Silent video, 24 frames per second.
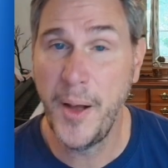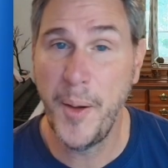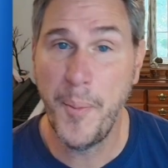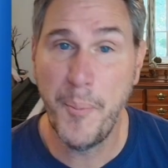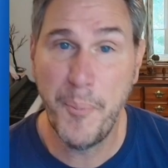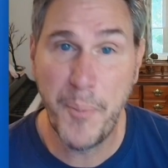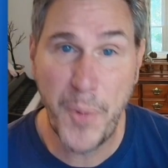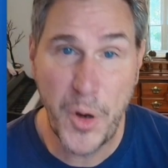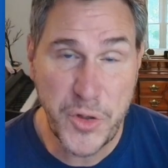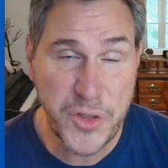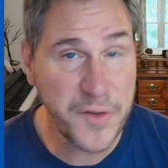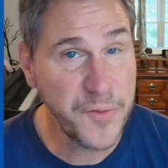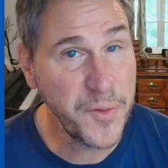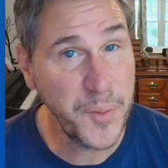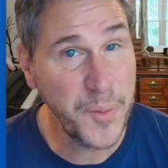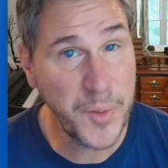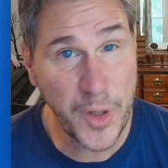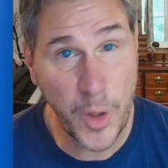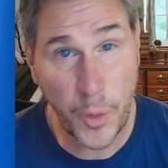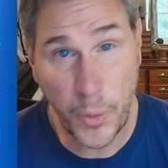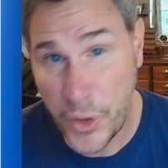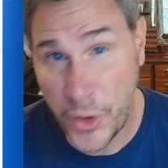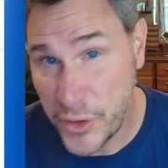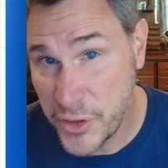Most of them
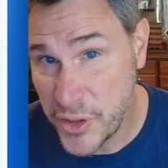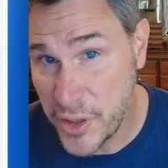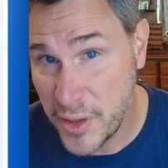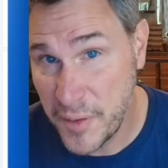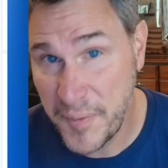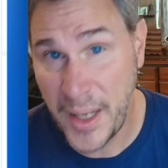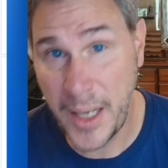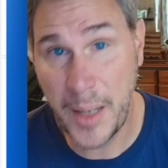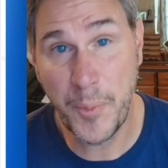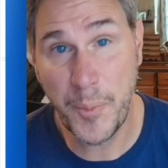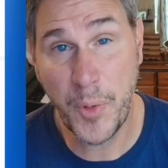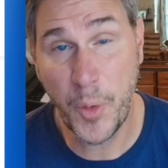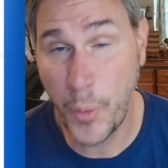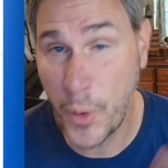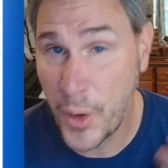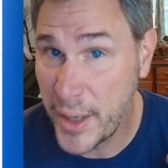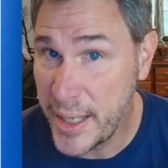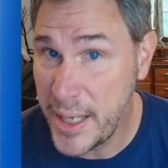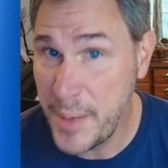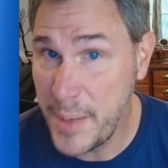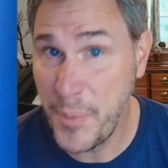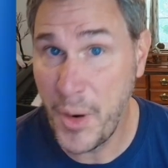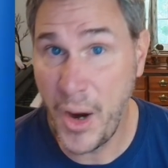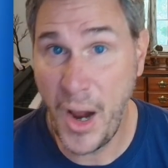don't look to develop, but we're going to
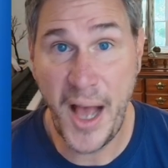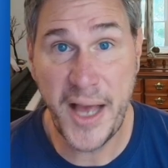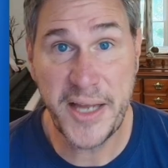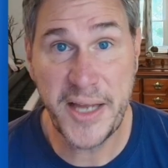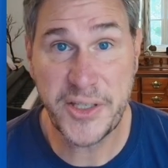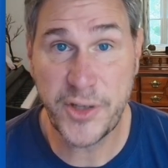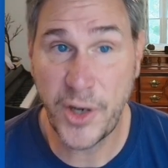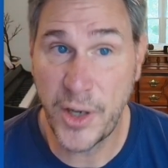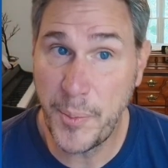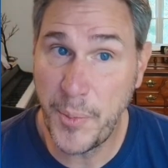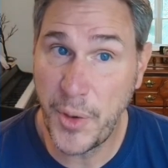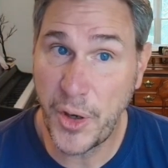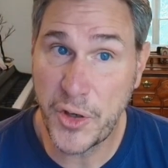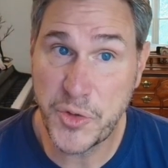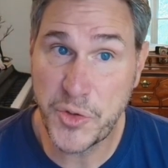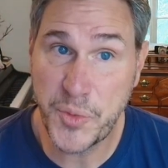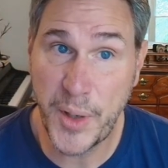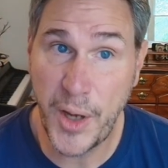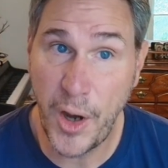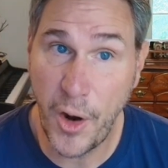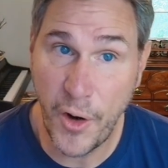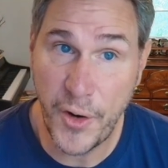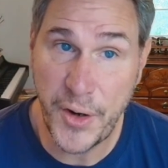keep our eyes on it because we are